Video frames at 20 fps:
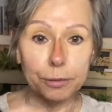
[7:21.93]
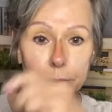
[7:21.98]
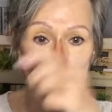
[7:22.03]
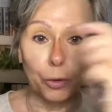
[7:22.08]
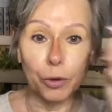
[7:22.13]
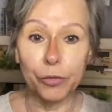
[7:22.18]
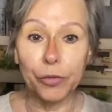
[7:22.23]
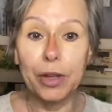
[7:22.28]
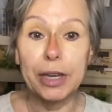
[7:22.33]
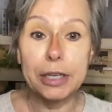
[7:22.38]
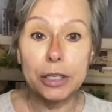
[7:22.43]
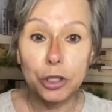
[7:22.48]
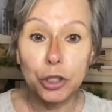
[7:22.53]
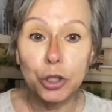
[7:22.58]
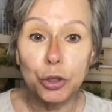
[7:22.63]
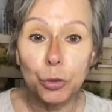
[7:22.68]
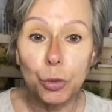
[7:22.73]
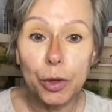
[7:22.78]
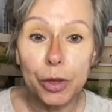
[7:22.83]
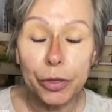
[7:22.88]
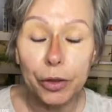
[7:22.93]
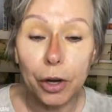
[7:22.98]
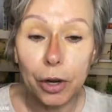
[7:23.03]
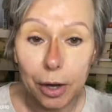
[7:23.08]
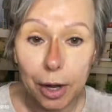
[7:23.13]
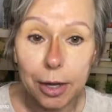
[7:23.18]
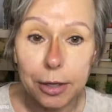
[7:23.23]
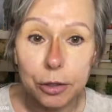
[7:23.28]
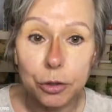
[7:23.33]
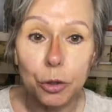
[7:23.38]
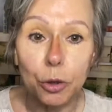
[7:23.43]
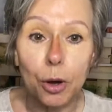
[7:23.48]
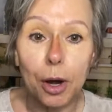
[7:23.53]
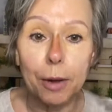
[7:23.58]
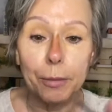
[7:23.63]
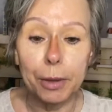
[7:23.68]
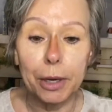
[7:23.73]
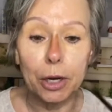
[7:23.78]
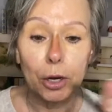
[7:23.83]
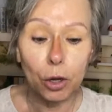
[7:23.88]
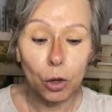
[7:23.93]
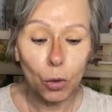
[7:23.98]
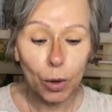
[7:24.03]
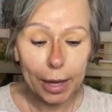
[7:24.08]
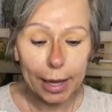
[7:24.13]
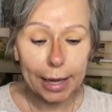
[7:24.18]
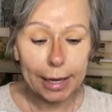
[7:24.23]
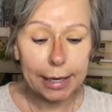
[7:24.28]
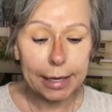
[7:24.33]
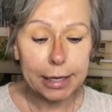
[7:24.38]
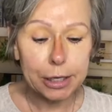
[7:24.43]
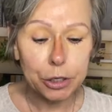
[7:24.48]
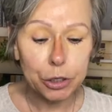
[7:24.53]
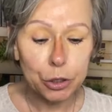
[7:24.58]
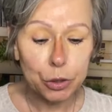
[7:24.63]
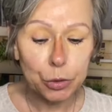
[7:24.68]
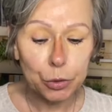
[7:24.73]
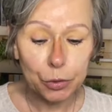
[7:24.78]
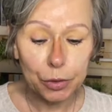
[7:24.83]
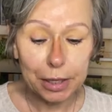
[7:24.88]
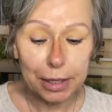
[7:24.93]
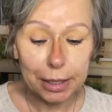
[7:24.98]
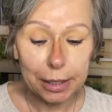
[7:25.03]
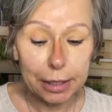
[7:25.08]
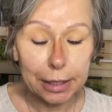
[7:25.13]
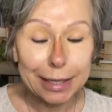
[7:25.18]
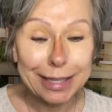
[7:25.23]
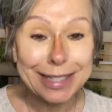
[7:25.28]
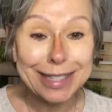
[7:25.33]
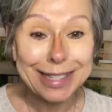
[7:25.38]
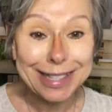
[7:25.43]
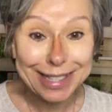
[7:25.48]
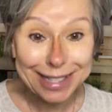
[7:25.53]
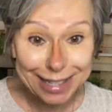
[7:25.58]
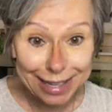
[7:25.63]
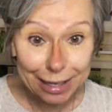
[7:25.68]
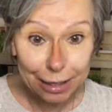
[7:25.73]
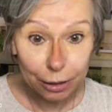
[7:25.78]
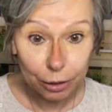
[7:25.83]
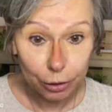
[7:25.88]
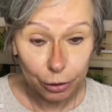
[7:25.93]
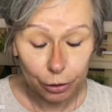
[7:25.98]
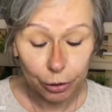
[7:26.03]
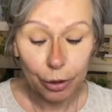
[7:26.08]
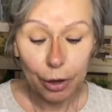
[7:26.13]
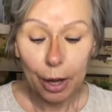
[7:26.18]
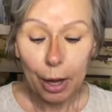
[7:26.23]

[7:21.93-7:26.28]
We're finished with our contour. I'm going to go ahead and do the concealer